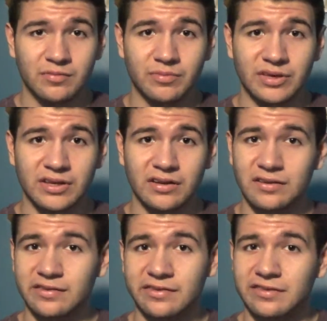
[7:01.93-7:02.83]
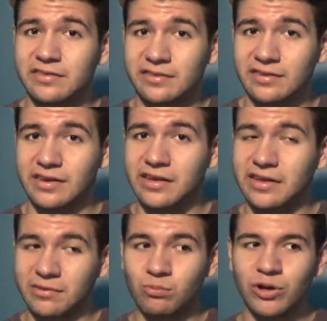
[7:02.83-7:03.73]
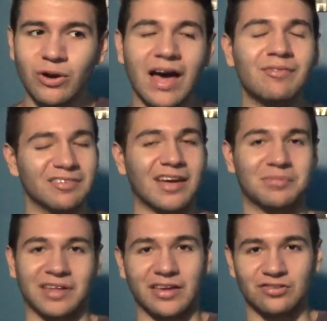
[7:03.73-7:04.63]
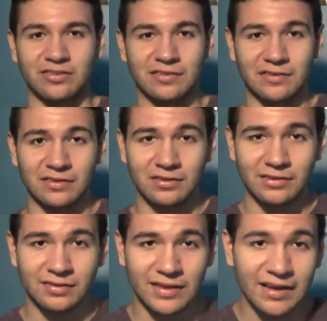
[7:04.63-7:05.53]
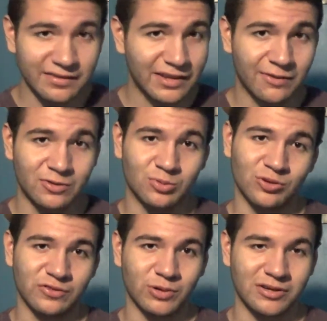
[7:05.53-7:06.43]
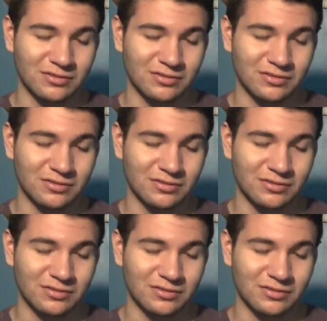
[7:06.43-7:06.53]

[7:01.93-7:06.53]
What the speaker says: because it will have its complications. That's inevitable as well.